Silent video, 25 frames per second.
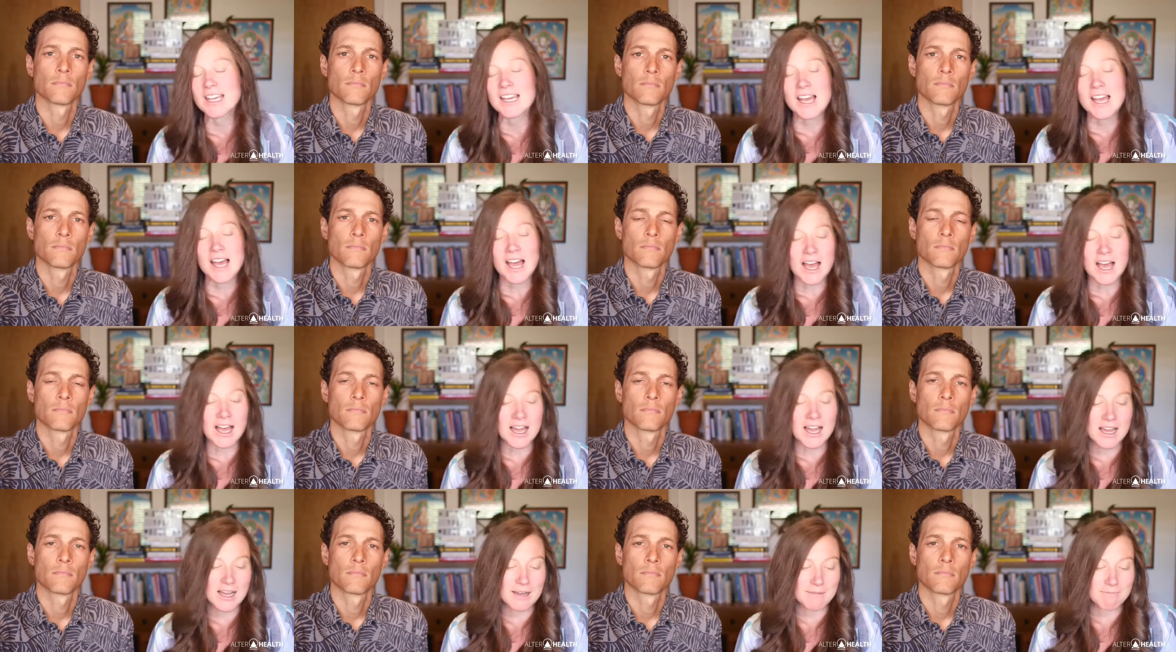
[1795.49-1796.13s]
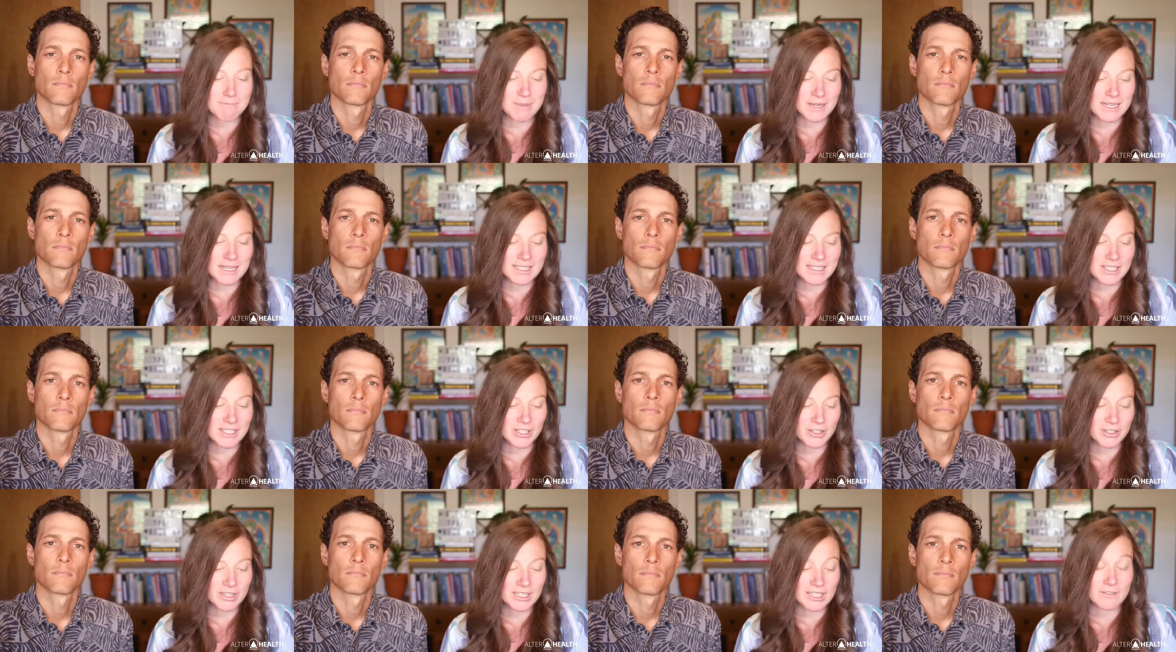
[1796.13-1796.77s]
Speaker 1: Uh, but until
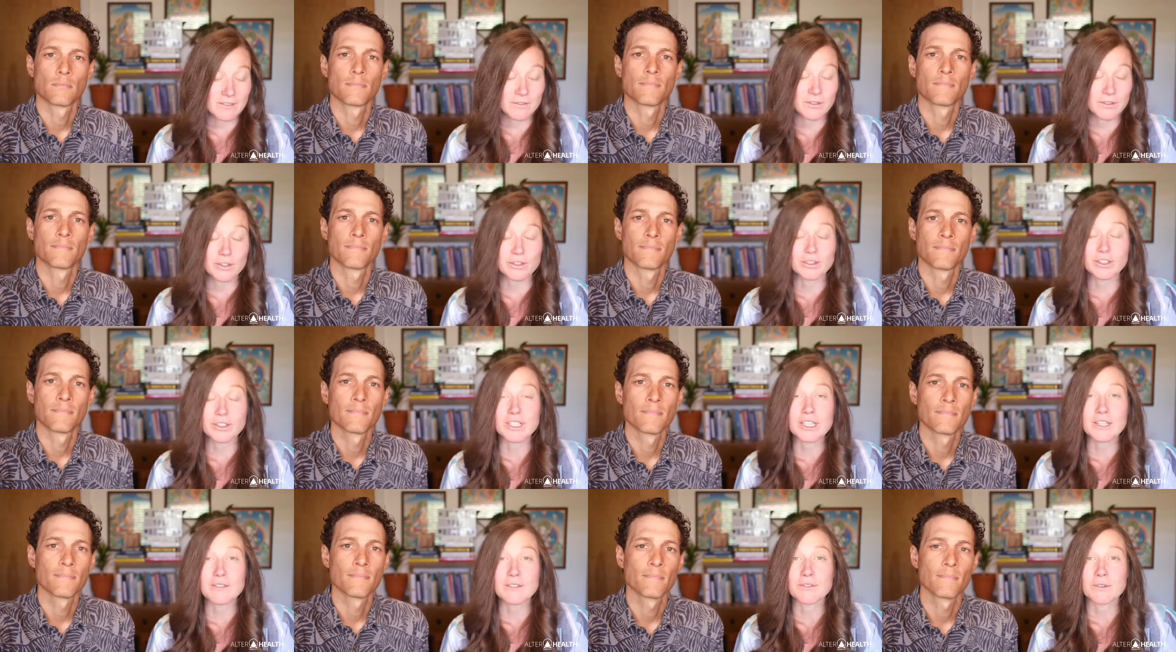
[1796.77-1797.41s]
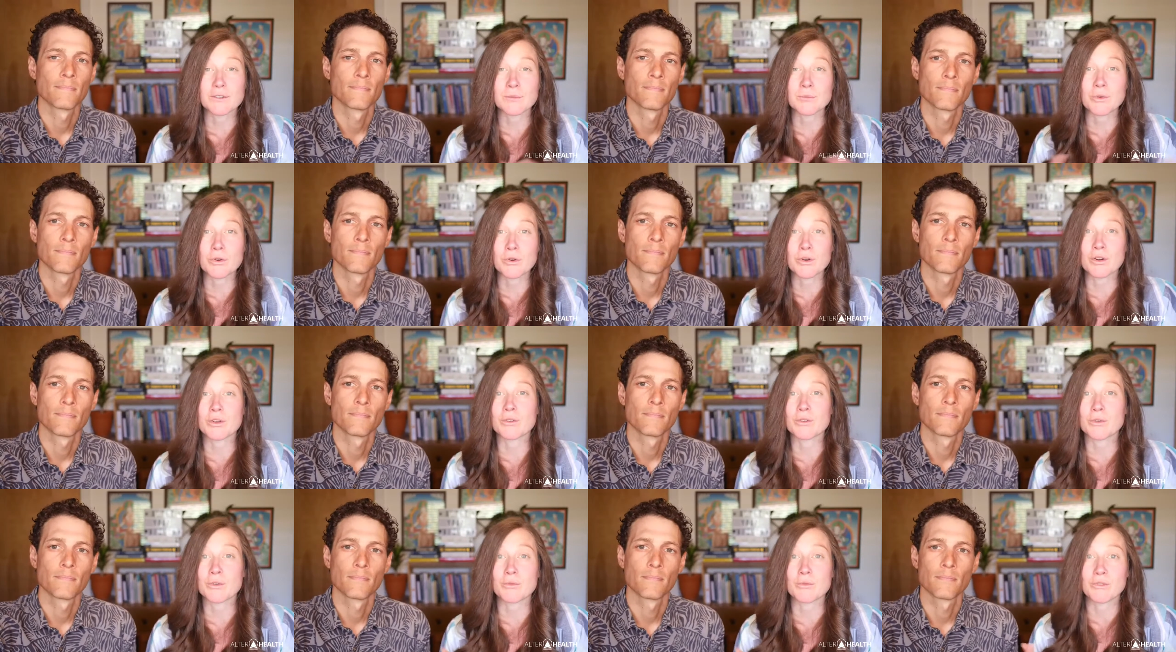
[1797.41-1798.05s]
then, if you're looking for more
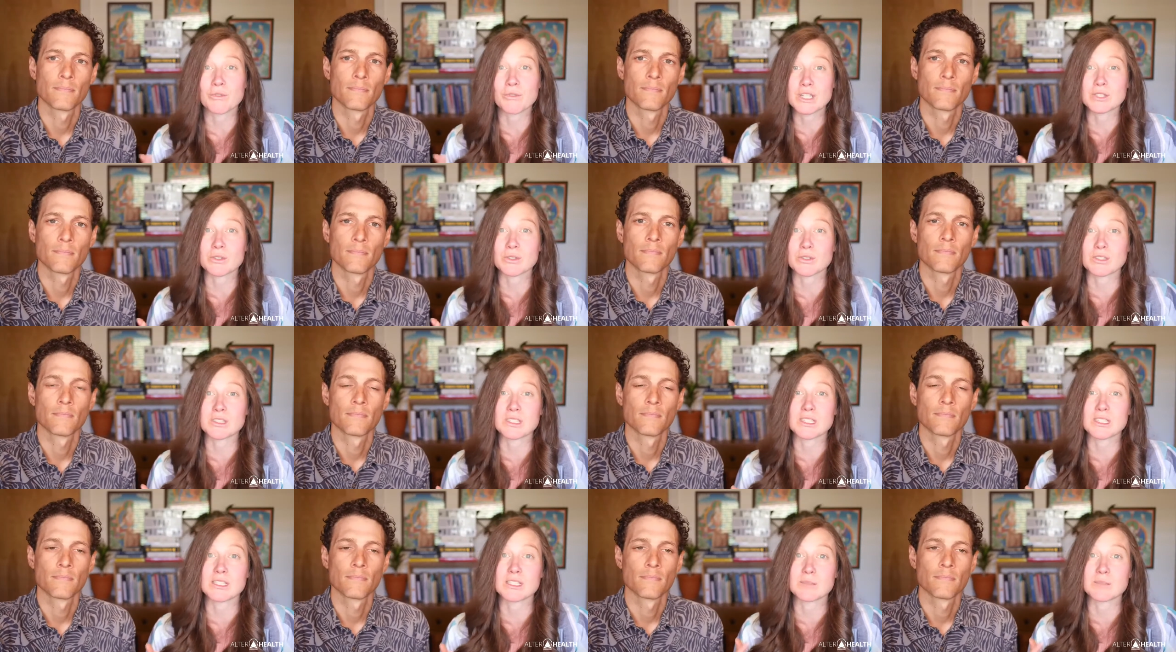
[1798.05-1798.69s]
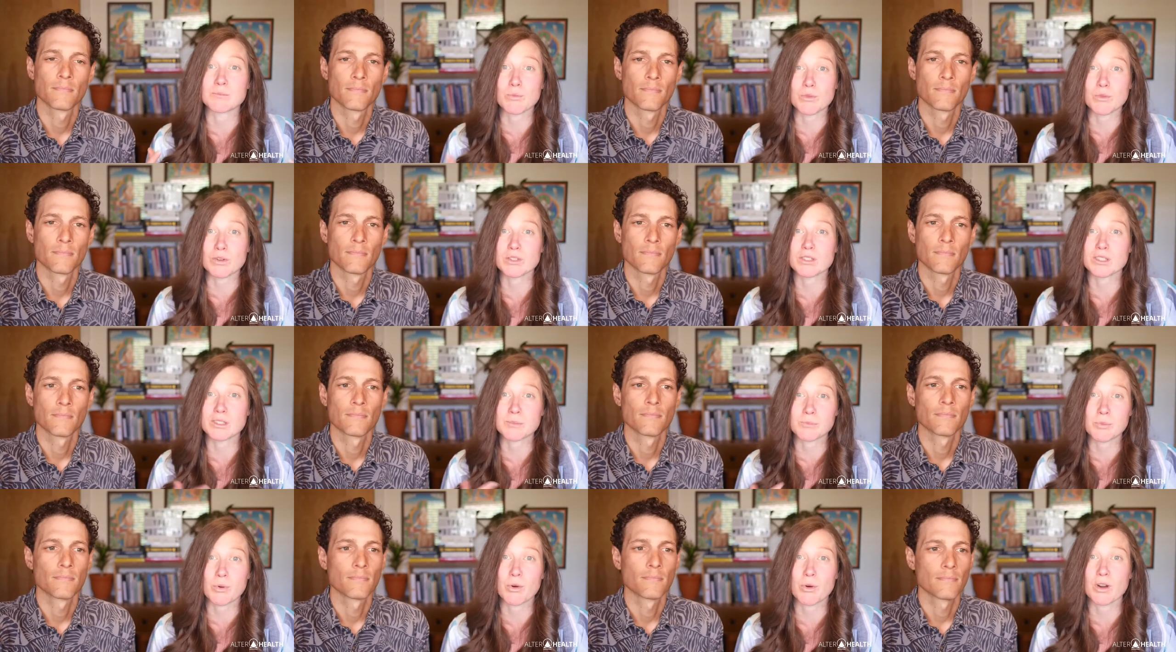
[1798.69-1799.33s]
resources, more
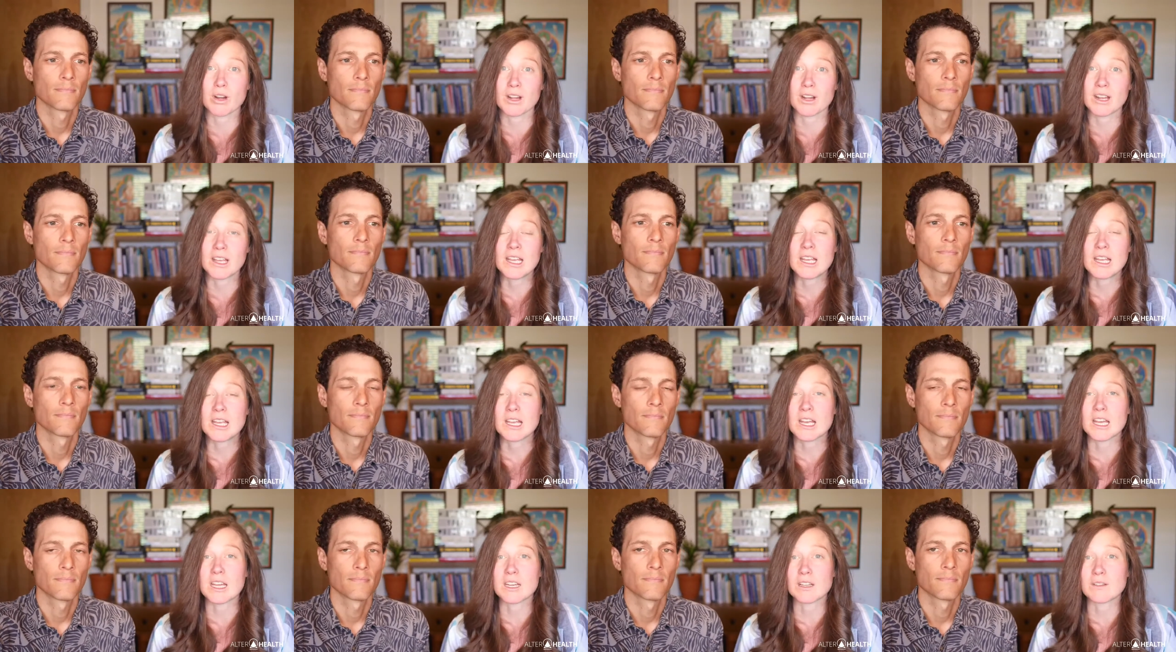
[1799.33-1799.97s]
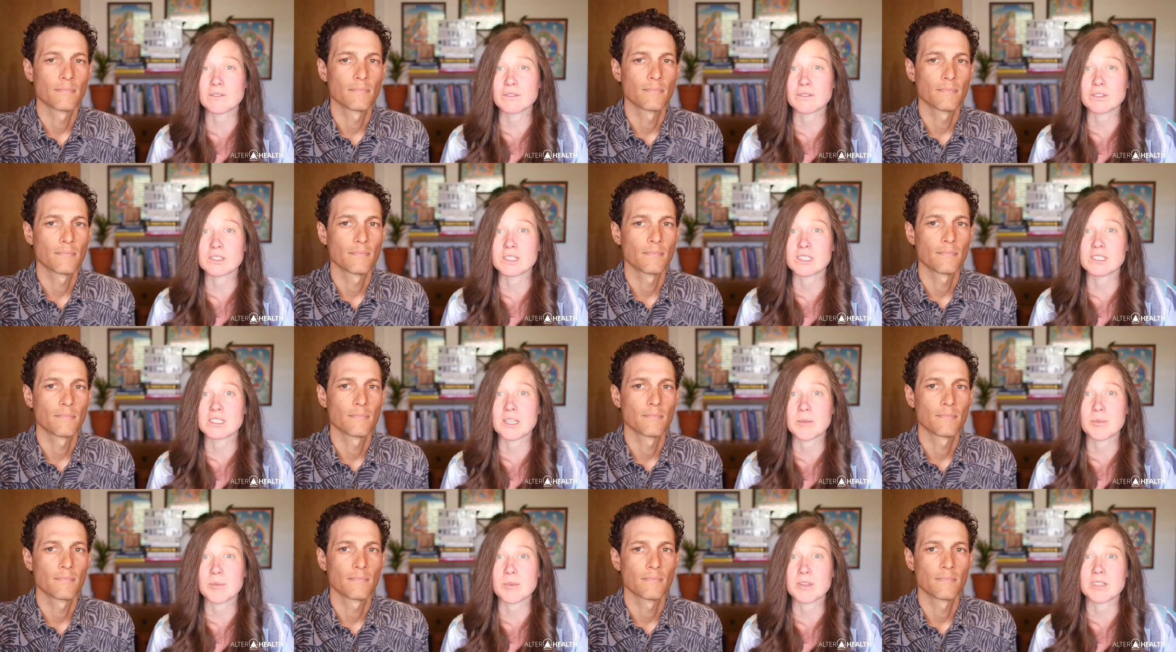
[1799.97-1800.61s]
support, head over to
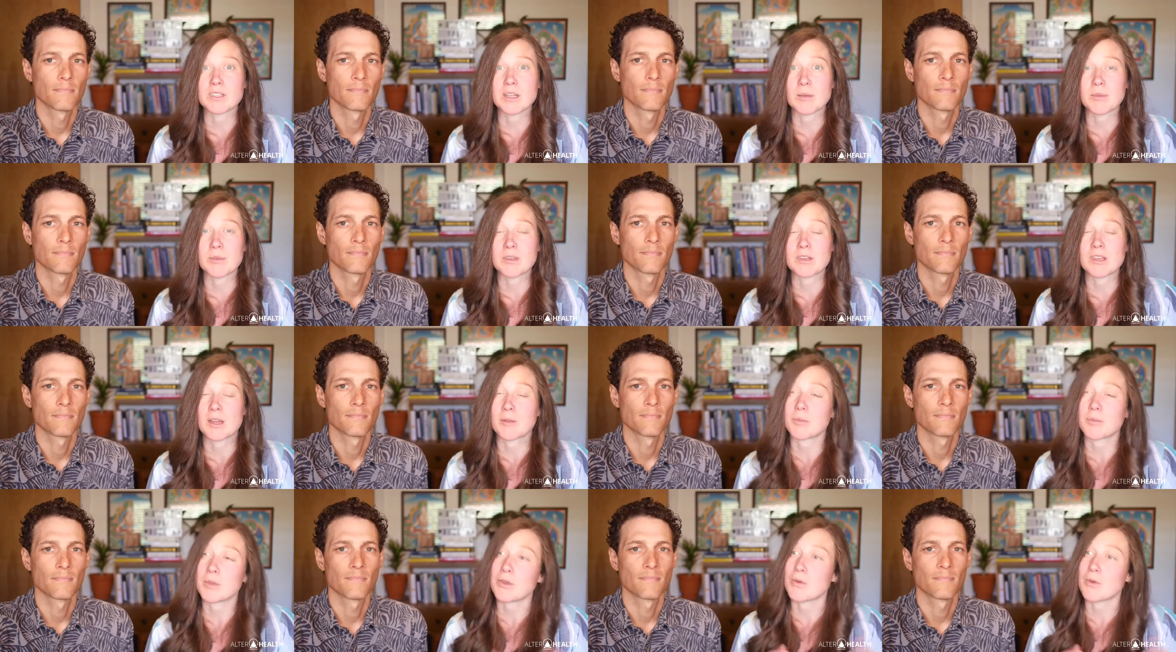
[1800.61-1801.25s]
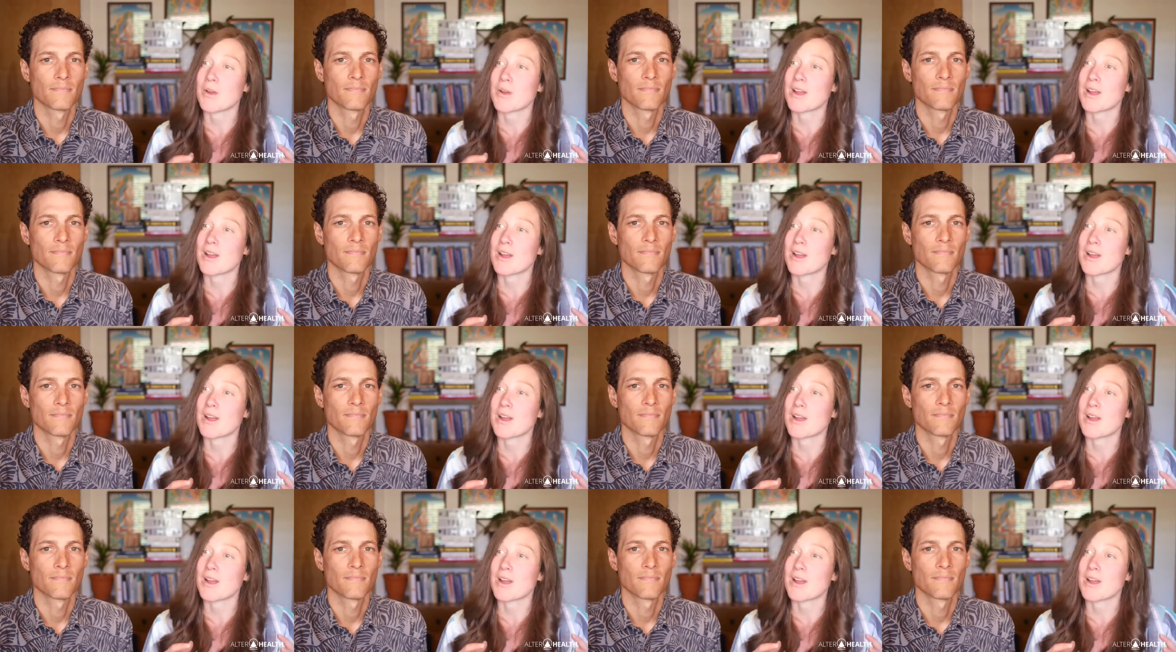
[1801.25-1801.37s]
www.alter.health